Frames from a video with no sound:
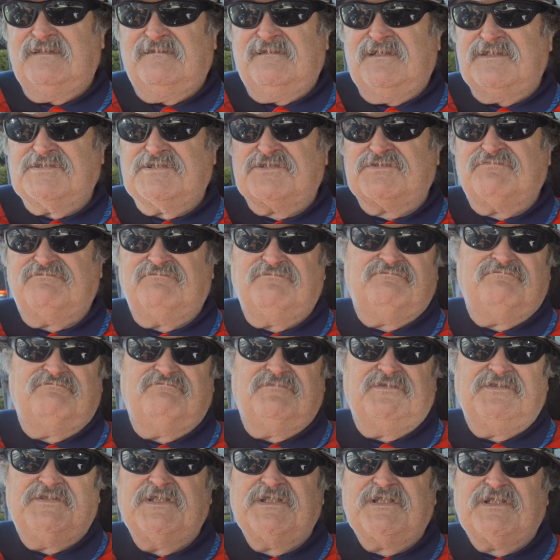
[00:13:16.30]
It's just
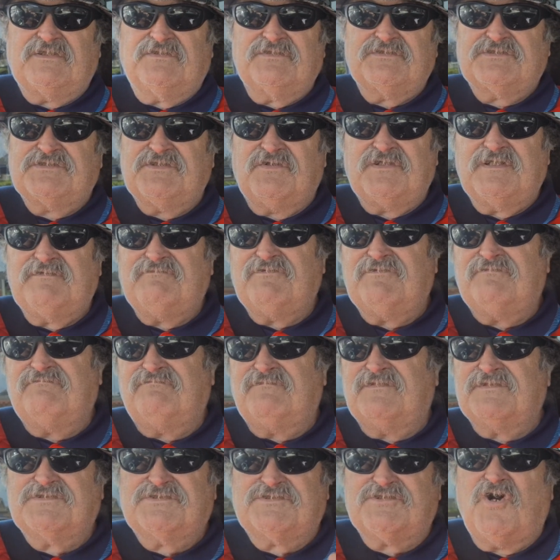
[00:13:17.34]
ridiculous. Don't
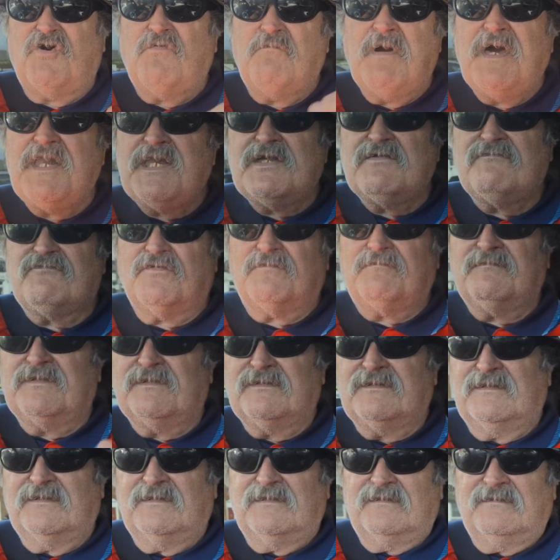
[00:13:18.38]
even, there's so many of
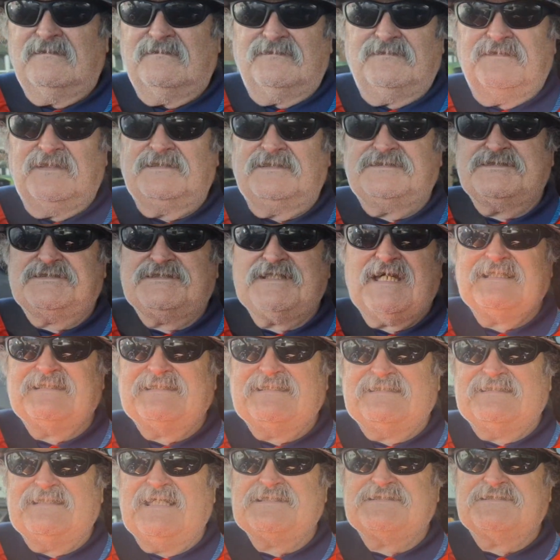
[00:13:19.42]
them. The
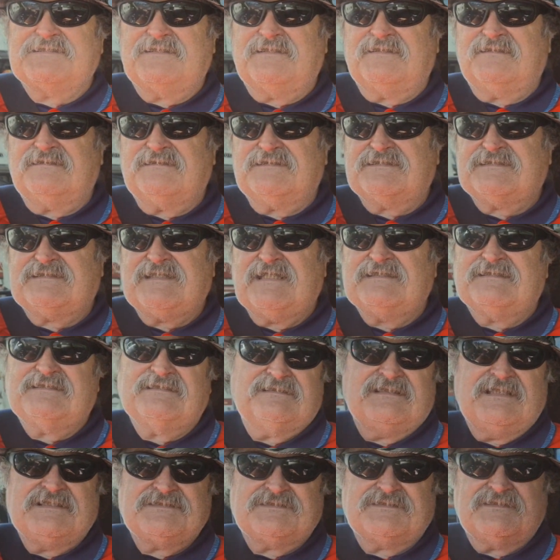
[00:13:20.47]
standard letter, standard
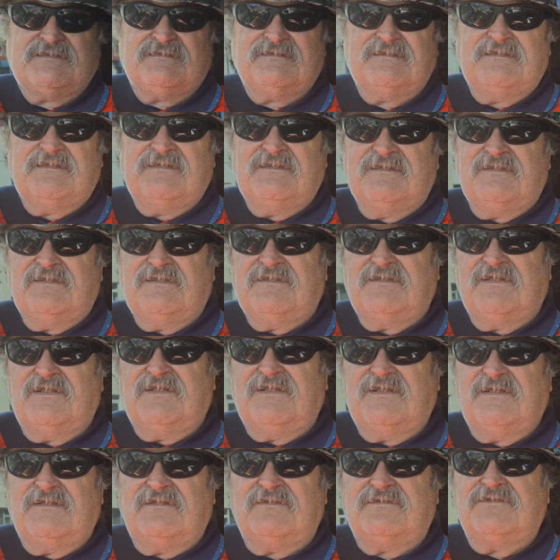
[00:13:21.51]
letter,
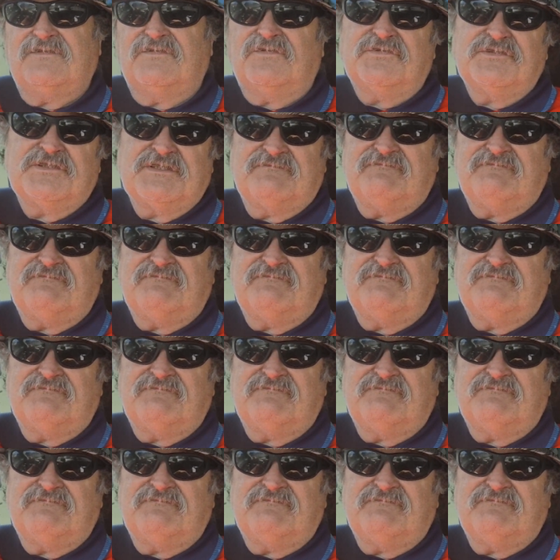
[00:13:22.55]
uh, you're under